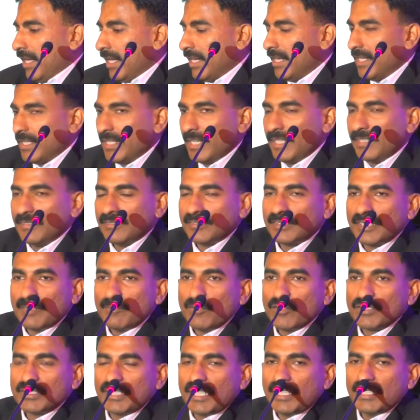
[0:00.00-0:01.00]
And again, some
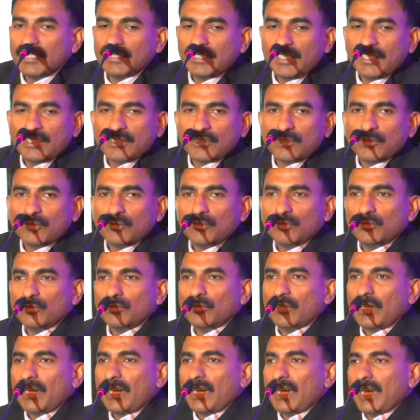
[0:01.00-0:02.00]
more statistics
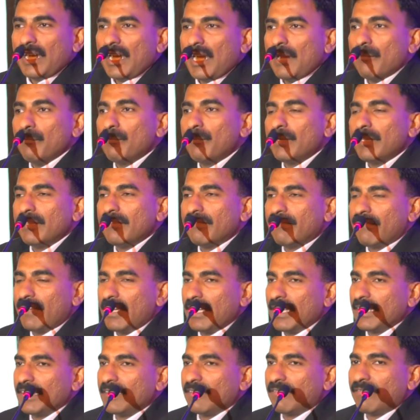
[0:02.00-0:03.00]
to
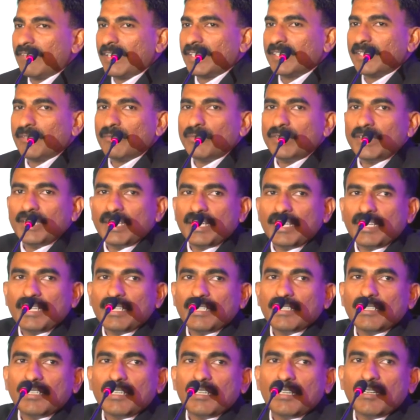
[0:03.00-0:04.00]
amplify the fact that we
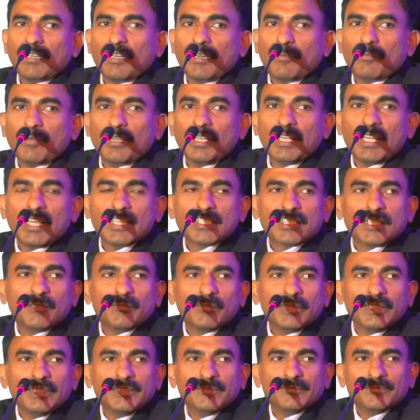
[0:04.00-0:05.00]
are a pretty large
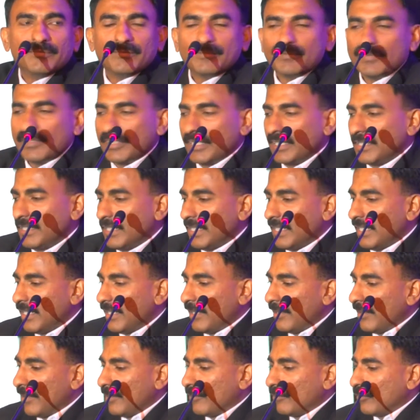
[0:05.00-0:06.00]
company, right?
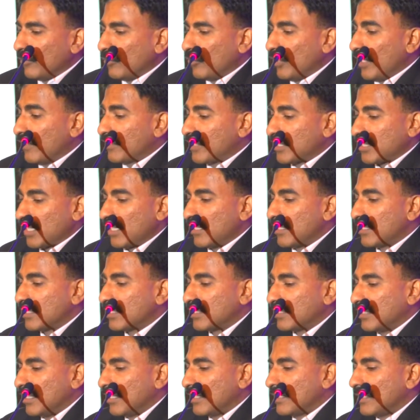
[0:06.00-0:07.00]
We have
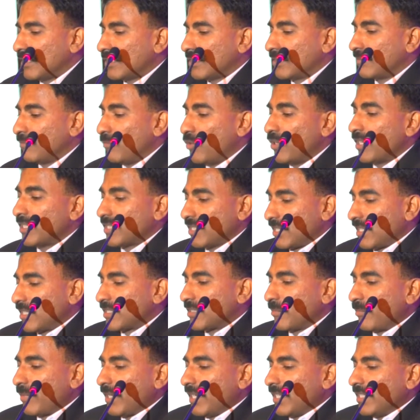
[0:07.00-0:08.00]
more than 600
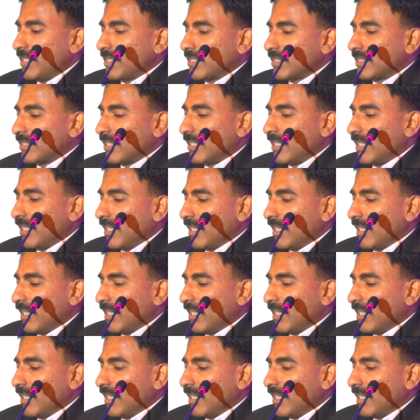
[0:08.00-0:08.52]
suppliers.